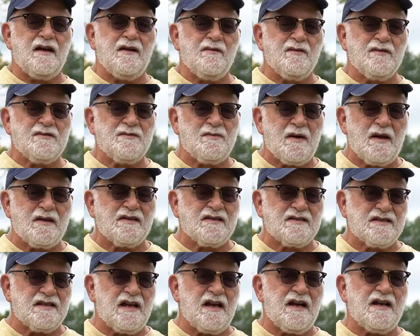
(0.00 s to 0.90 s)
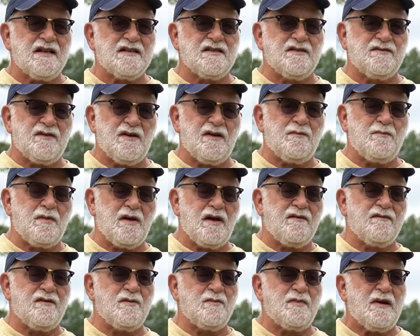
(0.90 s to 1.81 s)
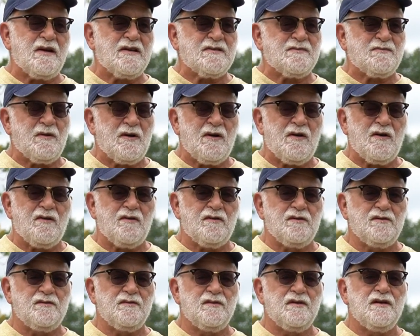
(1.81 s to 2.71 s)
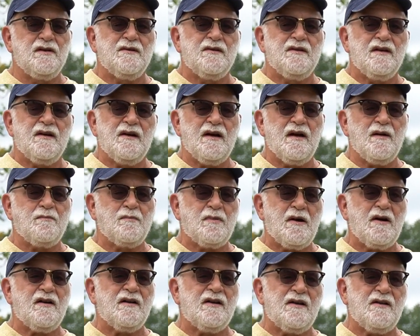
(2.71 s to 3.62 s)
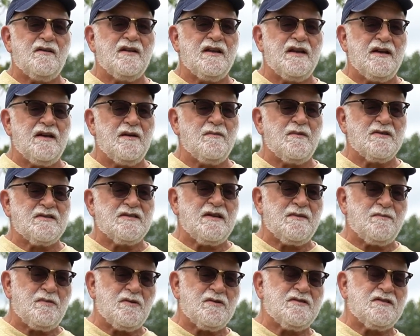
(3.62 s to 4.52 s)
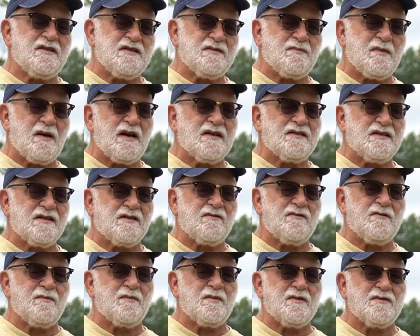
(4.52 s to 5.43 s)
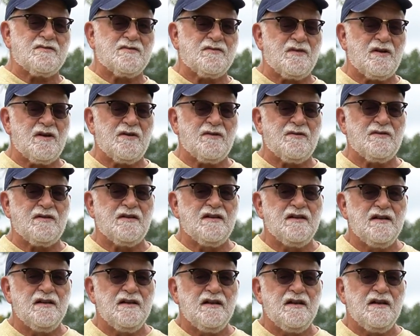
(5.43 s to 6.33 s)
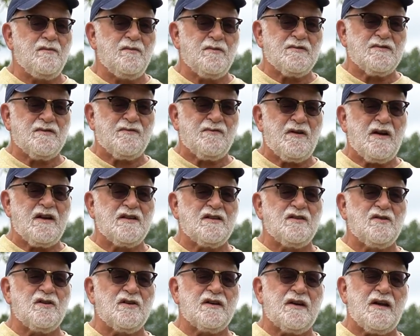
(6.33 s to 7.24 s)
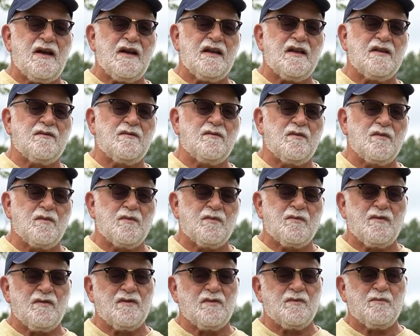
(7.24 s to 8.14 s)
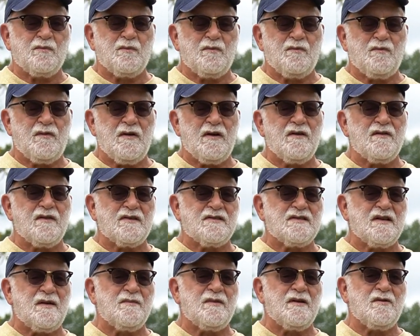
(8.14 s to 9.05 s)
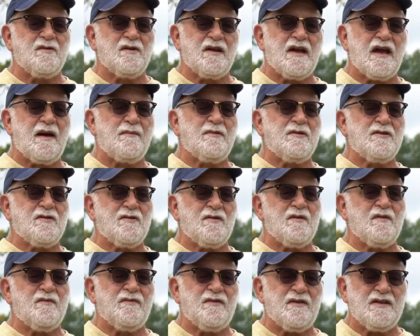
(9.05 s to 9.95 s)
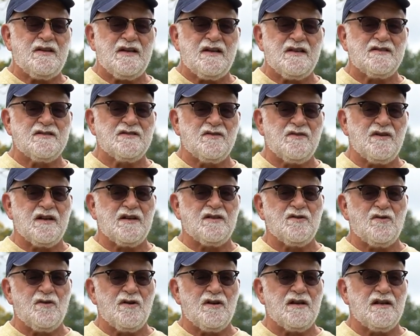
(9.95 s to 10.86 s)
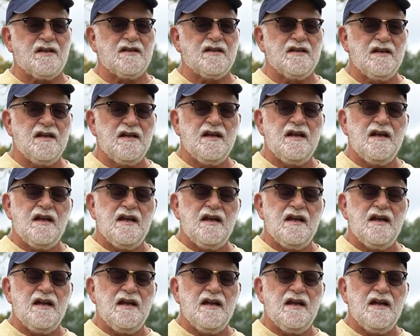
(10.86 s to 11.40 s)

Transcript: was about the size of a beach ball, paralleled him as he pushed his bicycle up this road. He was afraid to look at it for fear that something would happen to him if he did, so he ignored it.